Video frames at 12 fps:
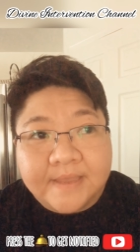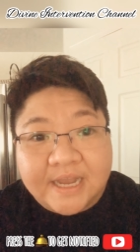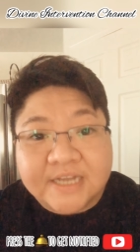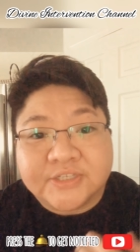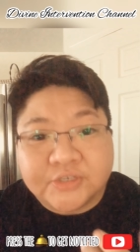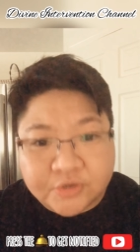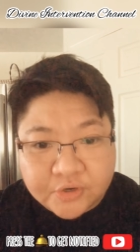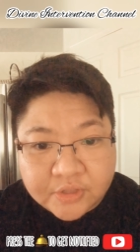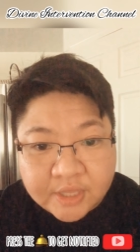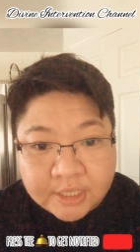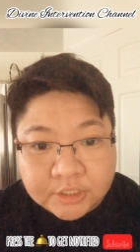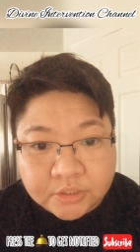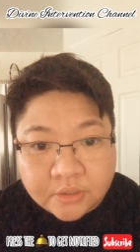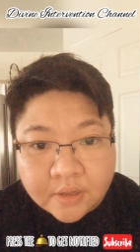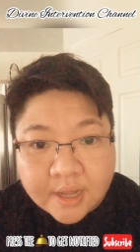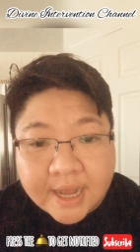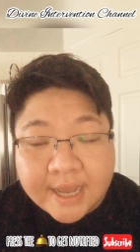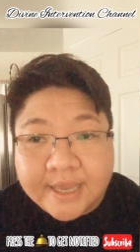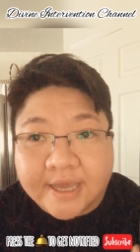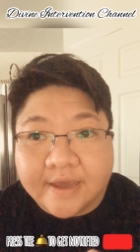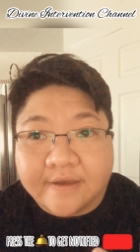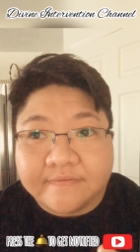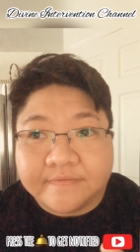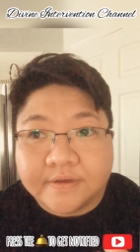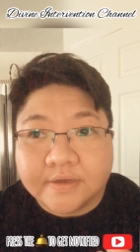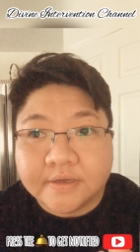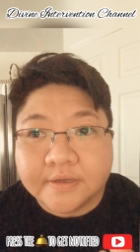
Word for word: as an earth angel, I have.